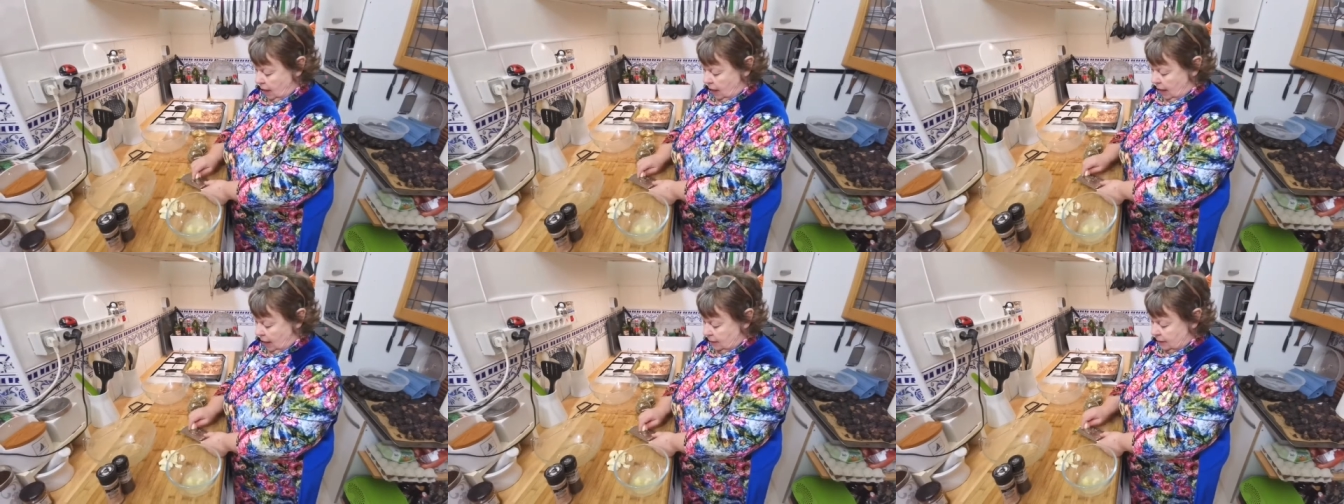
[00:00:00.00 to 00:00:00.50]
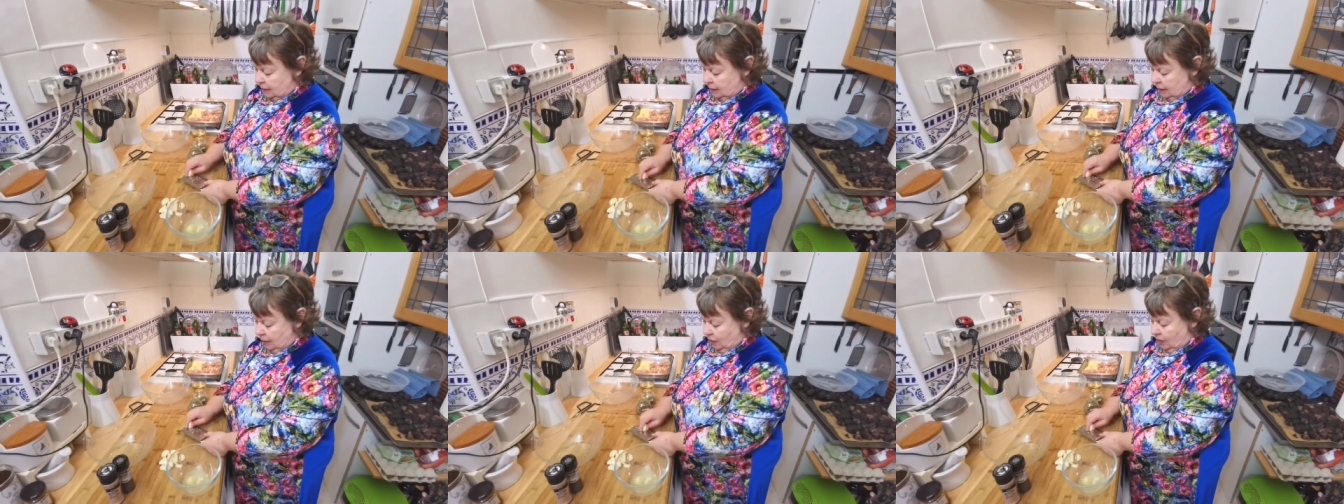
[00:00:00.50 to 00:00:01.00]
And
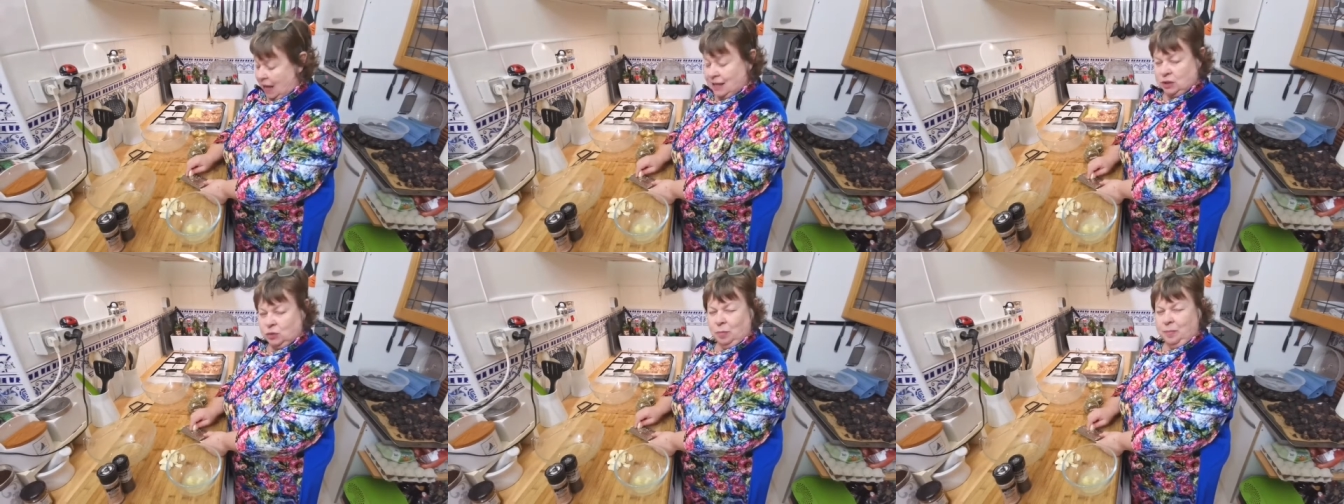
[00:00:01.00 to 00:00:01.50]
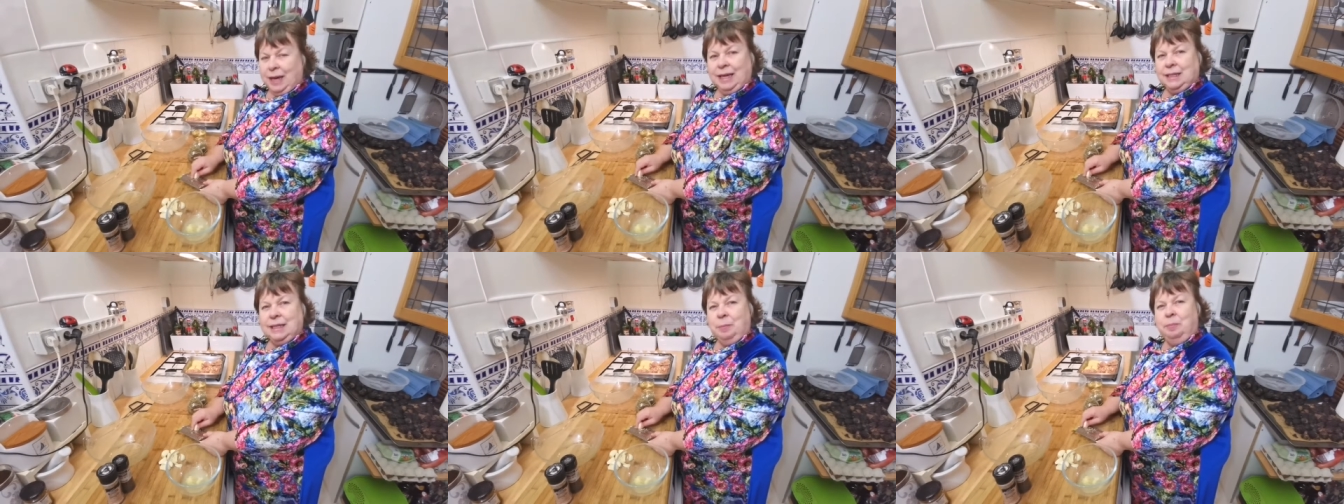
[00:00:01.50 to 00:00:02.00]
that's what
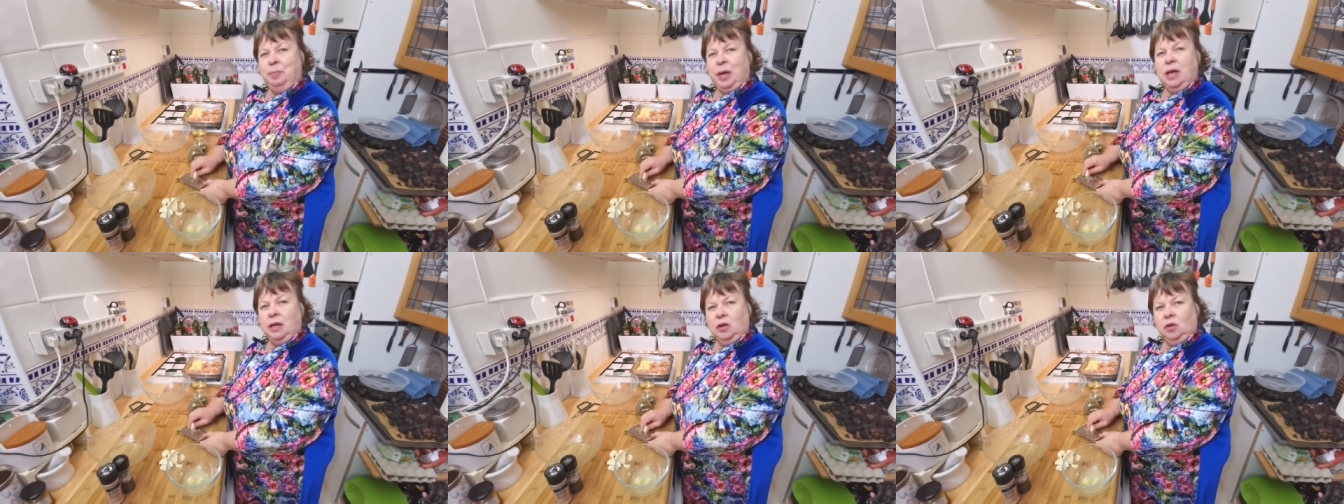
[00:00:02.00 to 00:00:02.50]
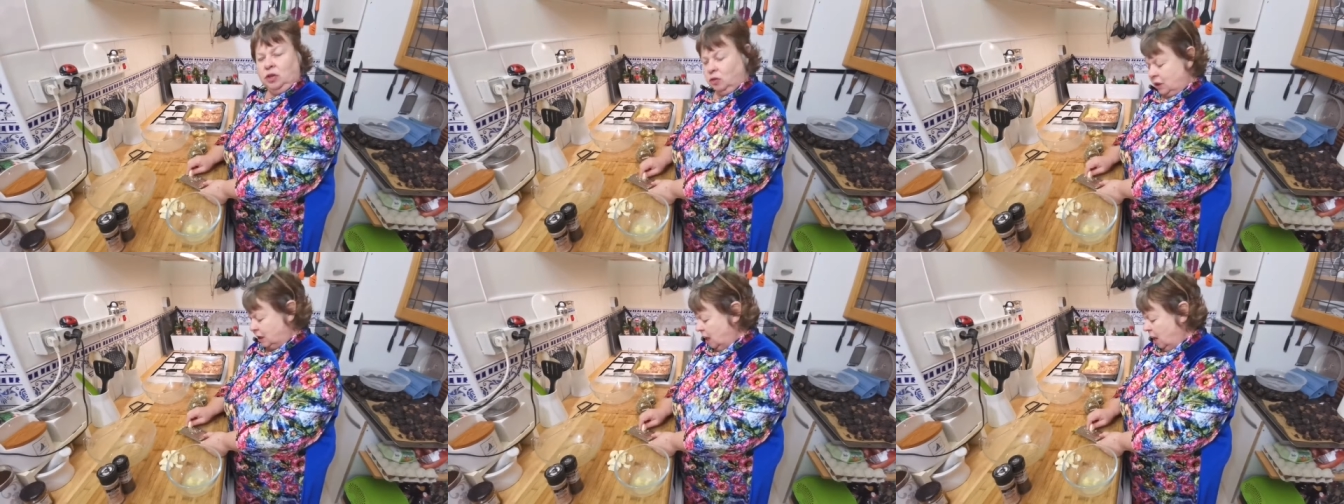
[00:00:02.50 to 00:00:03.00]
makes it burn on your
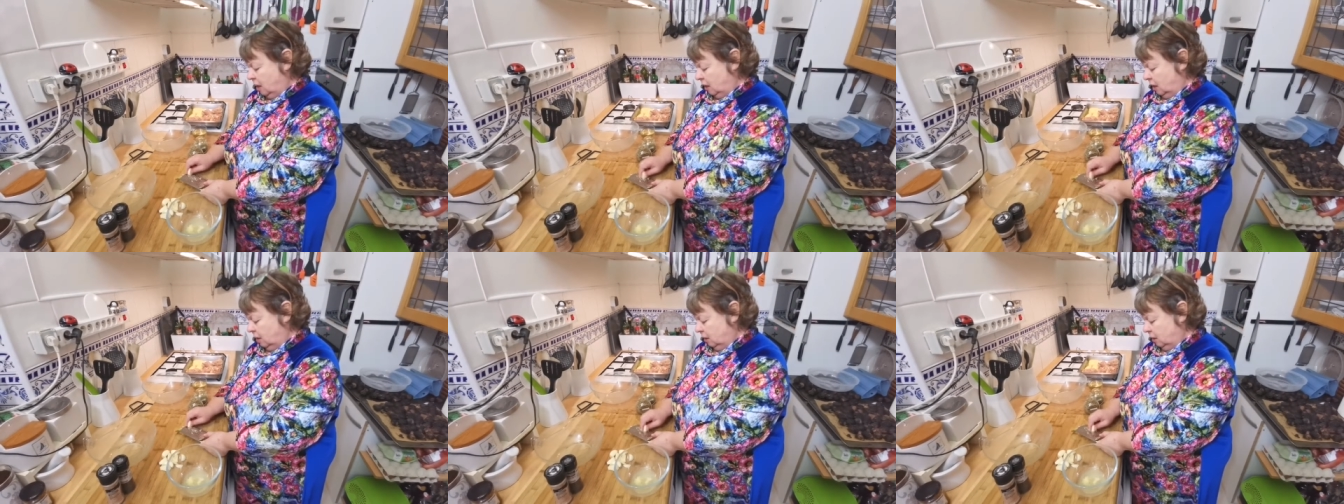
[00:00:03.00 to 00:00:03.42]
tongue,